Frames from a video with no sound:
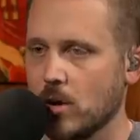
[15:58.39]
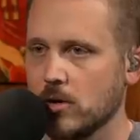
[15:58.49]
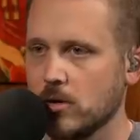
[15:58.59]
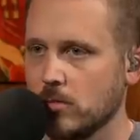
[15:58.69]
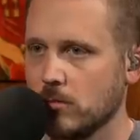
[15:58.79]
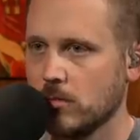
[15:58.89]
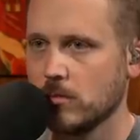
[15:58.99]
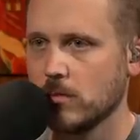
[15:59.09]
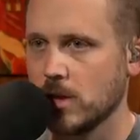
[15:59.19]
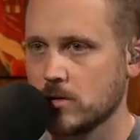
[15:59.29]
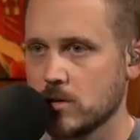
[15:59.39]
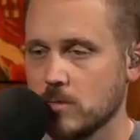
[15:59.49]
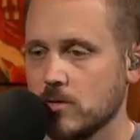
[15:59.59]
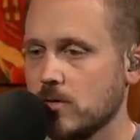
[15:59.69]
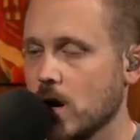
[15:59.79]
volume in
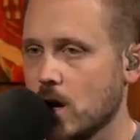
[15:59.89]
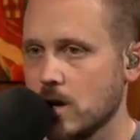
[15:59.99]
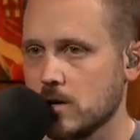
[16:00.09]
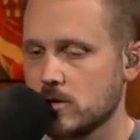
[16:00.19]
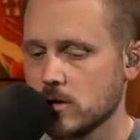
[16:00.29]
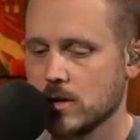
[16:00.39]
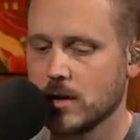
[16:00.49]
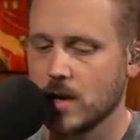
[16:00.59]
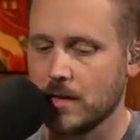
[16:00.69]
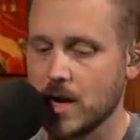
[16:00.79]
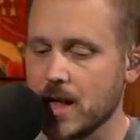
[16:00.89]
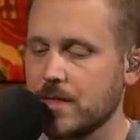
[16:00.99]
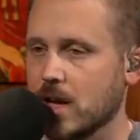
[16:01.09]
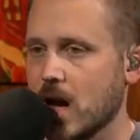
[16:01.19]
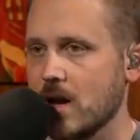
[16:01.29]
terms of yardage, and then I
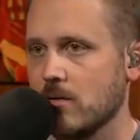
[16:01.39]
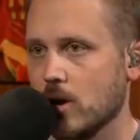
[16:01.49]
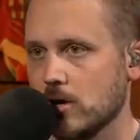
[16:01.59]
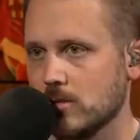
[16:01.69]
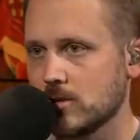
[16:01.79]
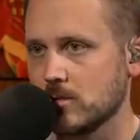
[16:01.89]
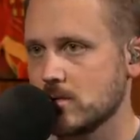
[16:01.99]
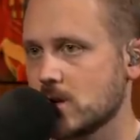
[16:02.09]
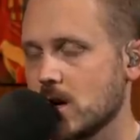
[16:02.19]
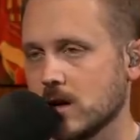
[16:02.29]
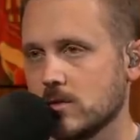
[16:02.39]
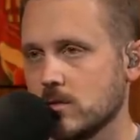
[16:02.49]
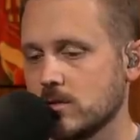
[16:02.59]
think a high volume in terms of targets and